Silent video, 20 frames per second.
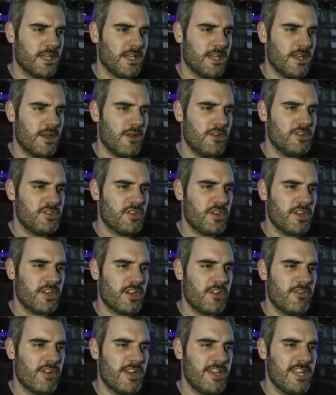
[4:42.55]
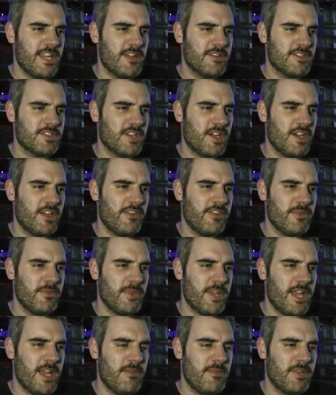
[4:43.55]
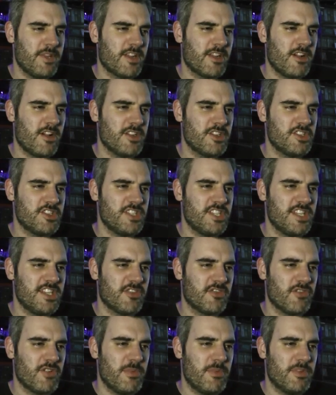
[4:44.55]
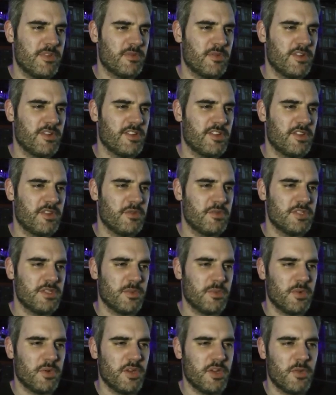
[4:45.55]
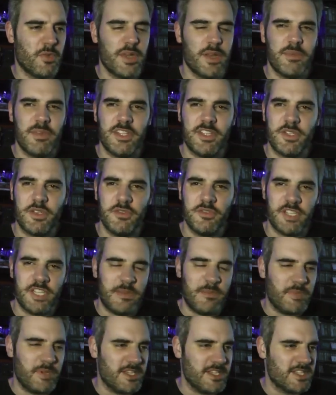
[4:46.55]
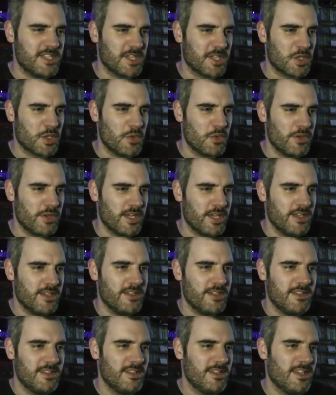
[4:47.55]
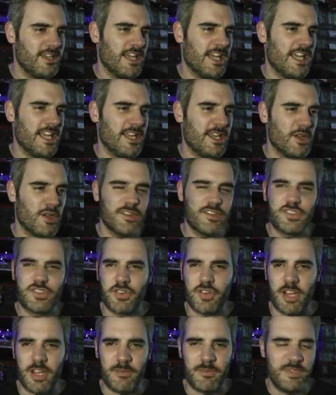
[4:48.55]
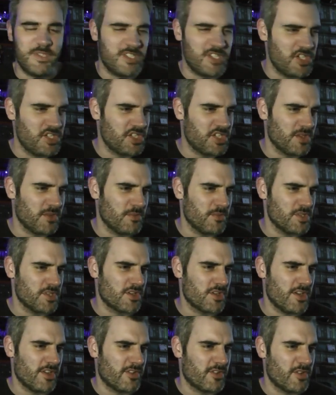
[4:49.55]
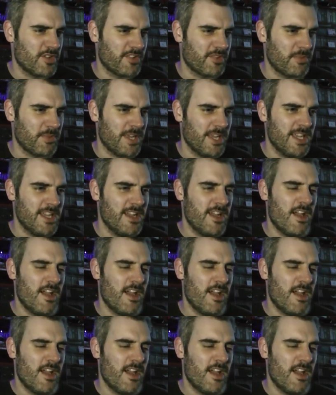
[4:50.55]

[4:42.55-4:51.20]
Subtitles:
Now I was trying to go around the outside of him there, but the car just didn't grip as well as I thought it would. I went a bit too deep into the corner and lost track position, which kind of cost me.